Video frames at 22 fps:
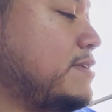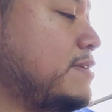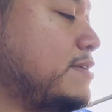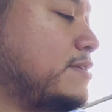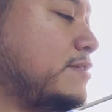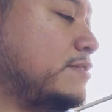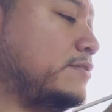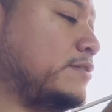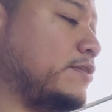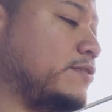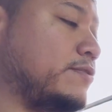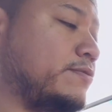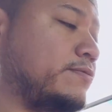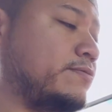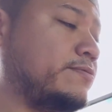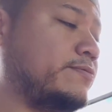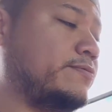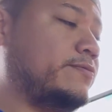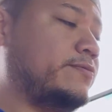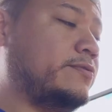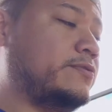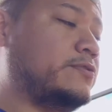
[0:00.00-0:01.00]
So
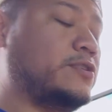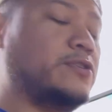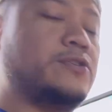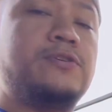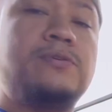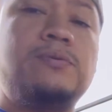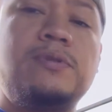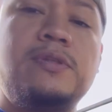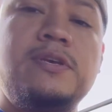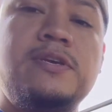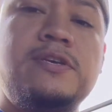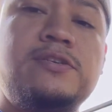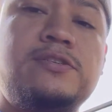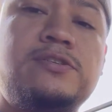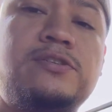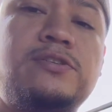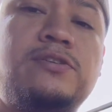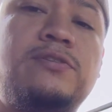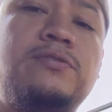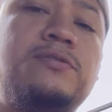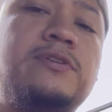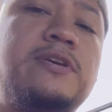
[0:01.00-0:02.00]
to do this,
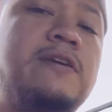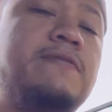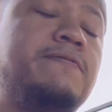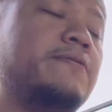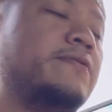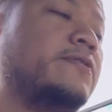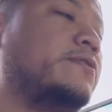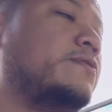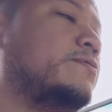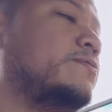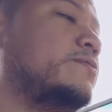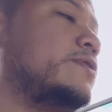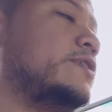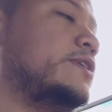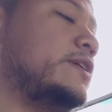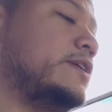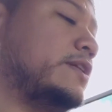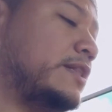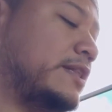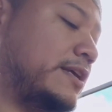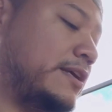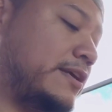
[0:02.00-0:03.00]
you definitely want
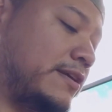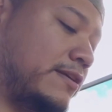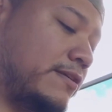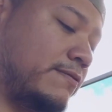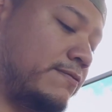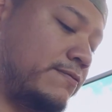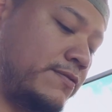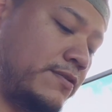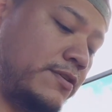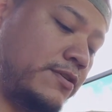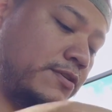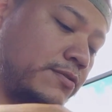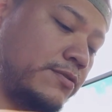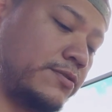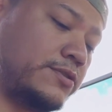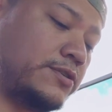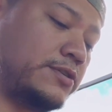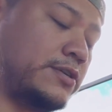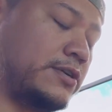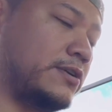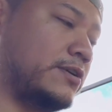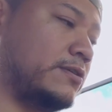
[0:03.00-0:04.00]
to leave your
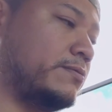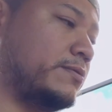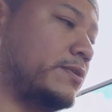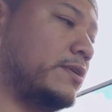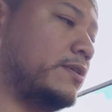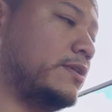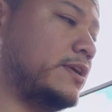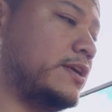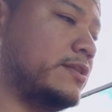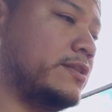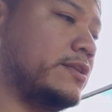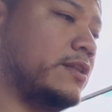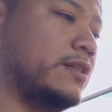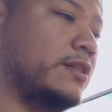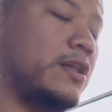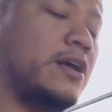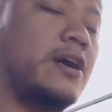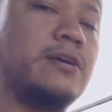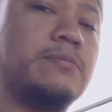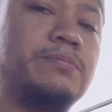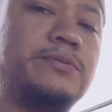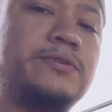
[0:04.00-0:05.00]
steering wheel in the
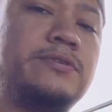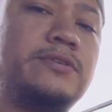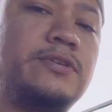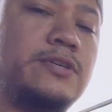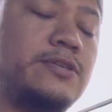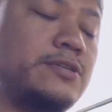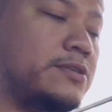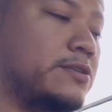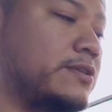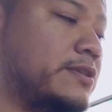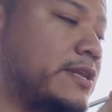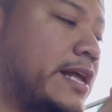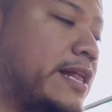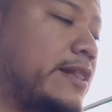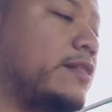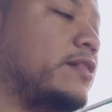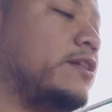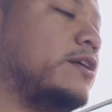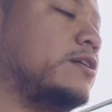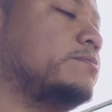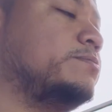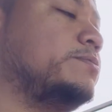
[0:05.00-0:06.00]
lock position. That
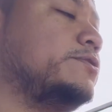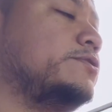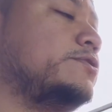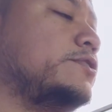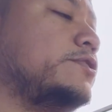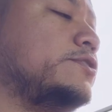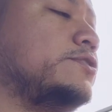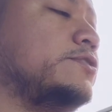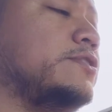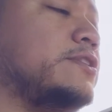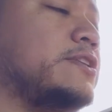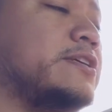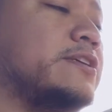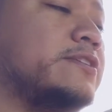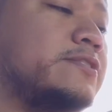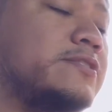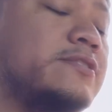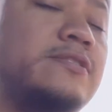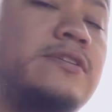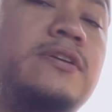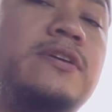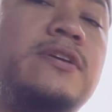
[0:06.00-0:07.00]
lock position
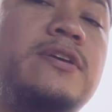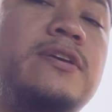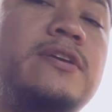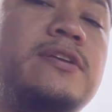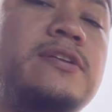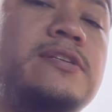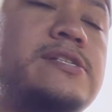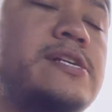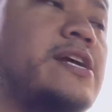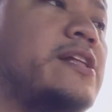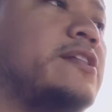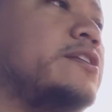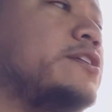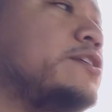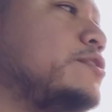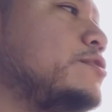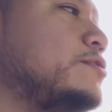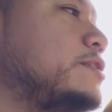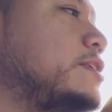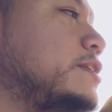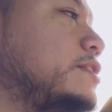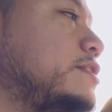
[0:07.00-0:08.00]
is telling
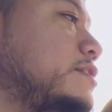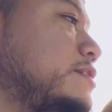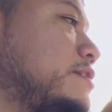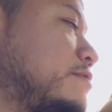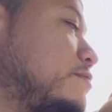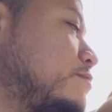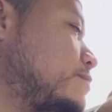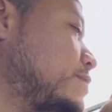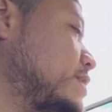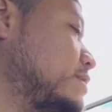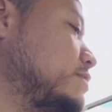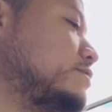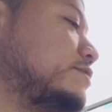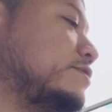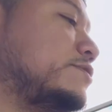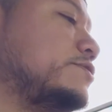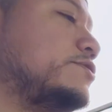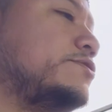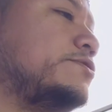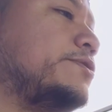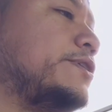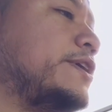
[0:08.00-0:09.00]
you that the wheels are
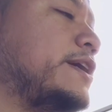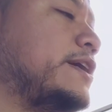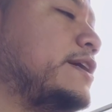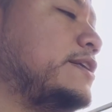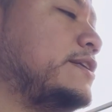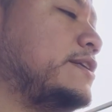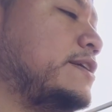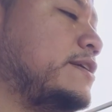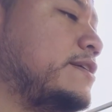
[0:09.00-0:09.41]
straight,